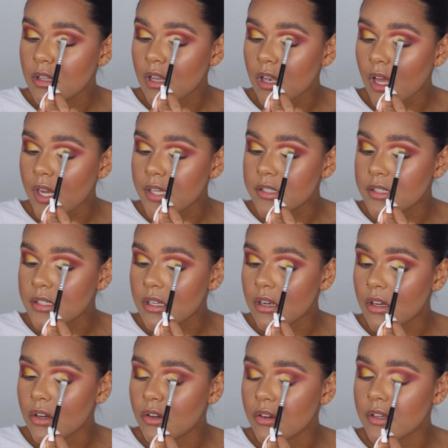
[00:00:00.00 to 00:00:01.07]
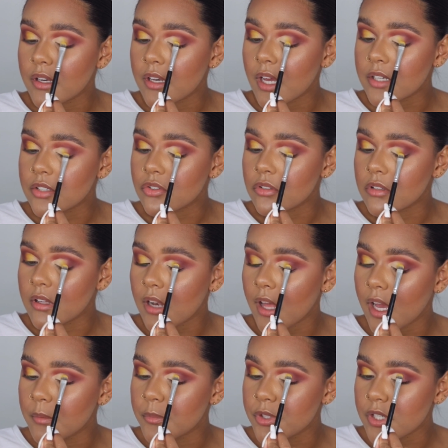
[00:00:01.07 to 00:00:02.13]
light yellow Natural
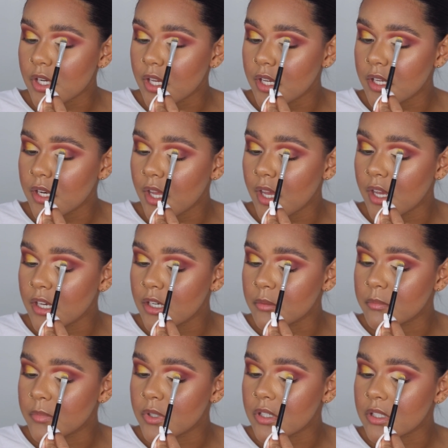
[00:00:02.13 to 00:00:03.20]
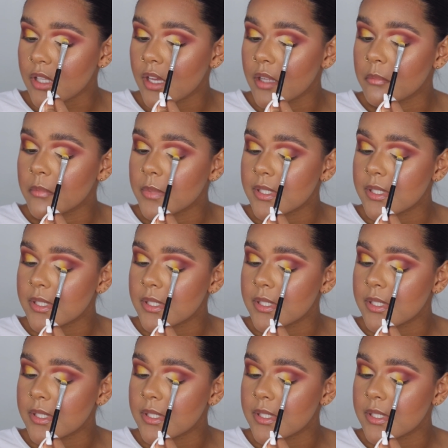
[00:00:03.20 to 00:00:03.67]
Glam shade and Booked and